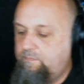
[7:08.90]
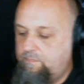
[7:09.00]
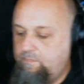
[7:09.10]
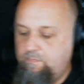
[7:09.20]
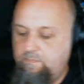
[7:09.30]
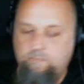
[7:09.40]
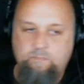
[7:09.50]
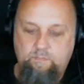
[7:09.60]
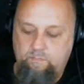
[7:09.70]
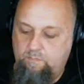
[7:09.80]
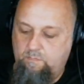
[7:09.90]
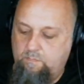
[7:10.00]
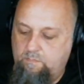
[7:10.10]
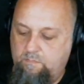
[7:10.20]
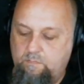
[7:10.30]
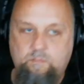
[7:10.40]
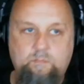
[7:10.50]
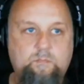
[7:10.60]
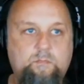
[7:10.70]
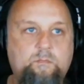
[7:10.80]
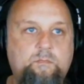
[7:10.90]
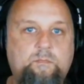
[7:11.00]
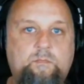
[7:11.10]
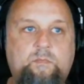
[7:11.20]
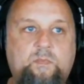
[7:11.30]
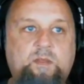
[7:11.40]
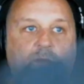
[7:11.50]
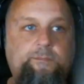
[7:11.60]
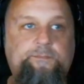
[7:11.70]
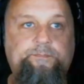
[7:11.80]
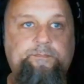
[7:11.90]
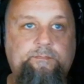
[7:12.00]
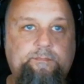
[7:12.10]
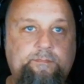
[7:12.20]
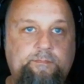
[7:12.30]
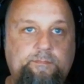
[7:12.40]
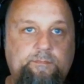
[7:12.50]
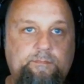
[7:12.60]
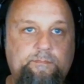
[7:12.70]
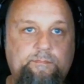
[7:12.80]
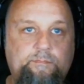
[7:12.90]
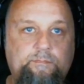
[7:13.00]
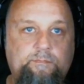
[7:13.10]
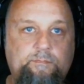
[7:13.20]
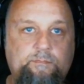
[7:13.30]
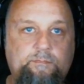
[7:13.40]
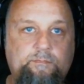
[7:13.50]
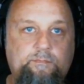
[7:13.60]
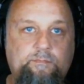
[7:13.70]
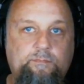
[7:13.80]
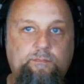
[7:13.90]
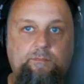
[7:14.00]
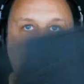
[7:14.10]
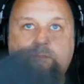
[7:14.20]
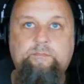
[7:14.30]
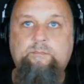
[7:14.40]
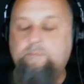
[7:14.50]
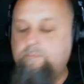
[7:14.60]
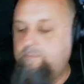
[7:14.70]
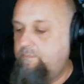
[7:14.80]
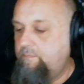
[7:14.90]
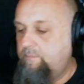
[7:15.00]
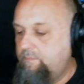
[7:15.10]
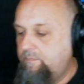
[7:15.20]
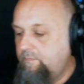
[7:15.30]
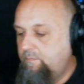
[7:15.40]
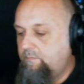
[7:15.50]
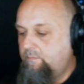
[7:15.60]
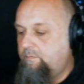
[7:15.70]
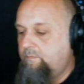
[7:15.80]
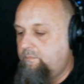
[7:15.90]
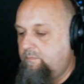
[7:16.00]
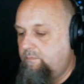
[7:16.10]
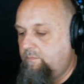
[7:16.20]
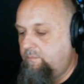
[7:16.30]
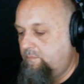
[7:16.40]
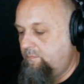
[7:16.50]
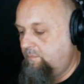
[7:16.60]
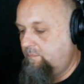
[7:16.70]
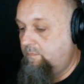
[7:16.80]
(not speaking)